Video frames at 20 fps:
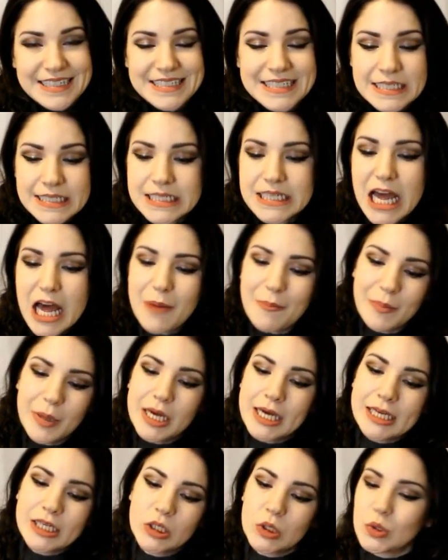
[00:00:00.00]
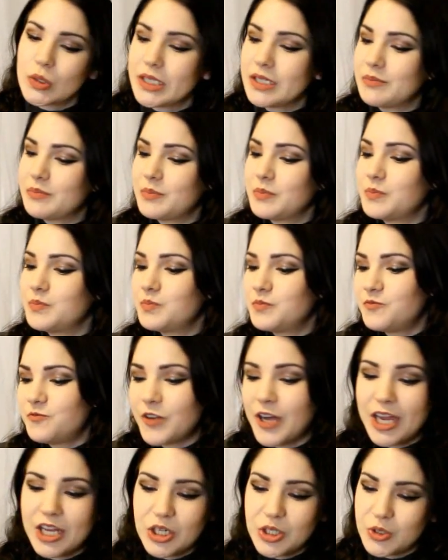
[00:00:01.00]
I did not buy green
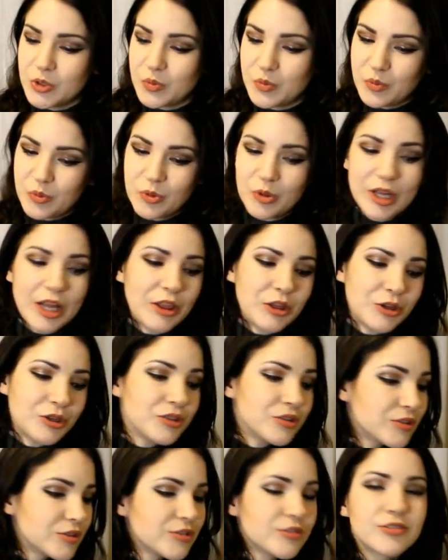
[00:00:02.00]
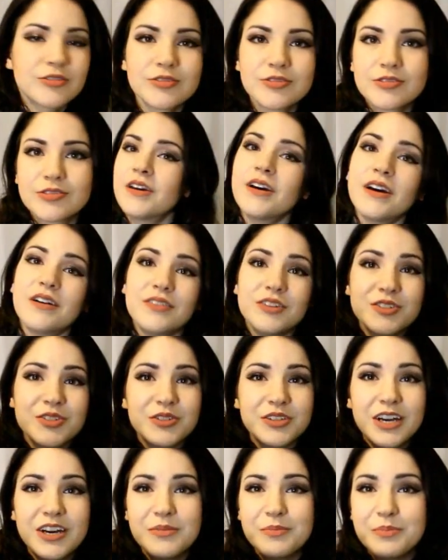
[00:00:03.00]
vinyl or pleather. I've
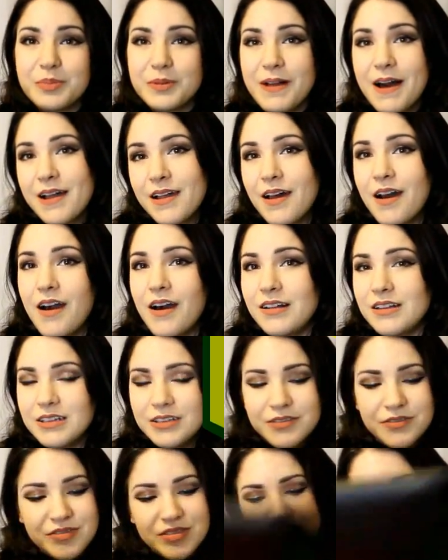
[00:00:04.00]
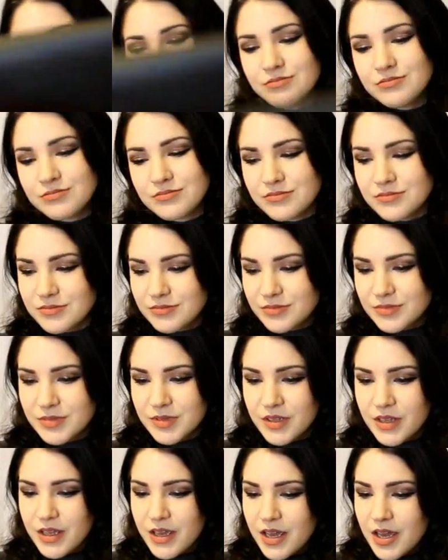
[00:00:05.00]
also got black olives,
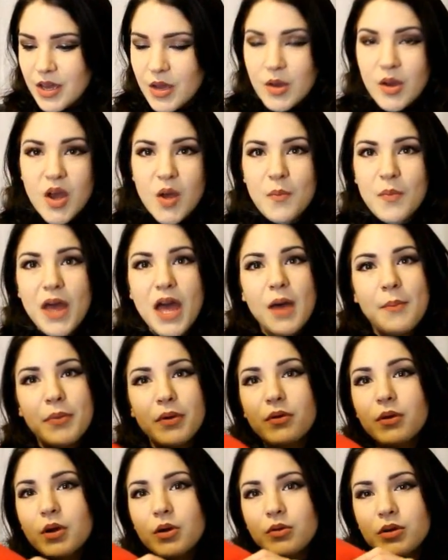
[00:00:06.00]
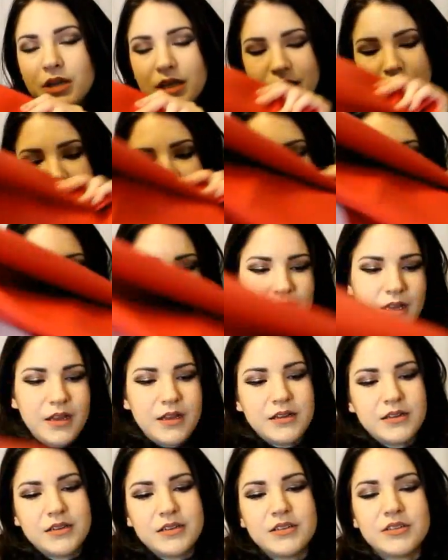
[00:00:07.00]
pepperoni,
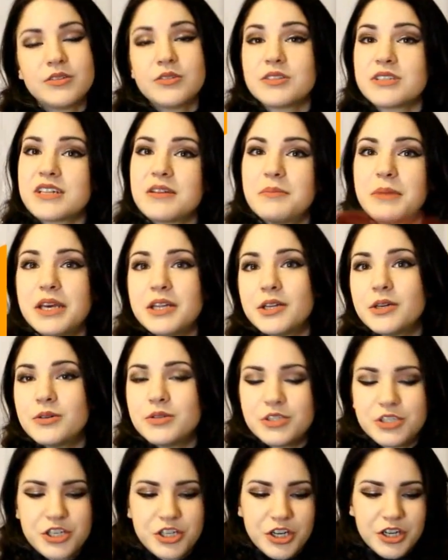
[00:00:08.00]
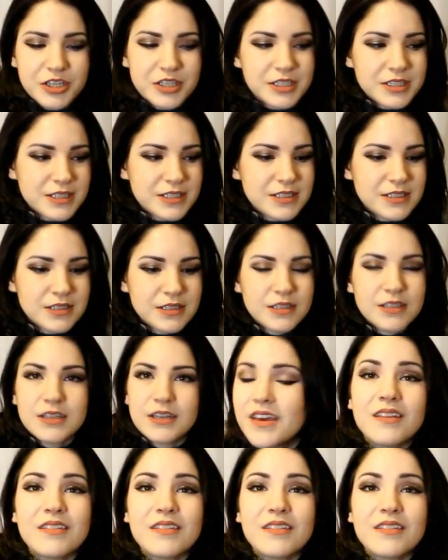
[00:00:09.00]
and little tomato chunks.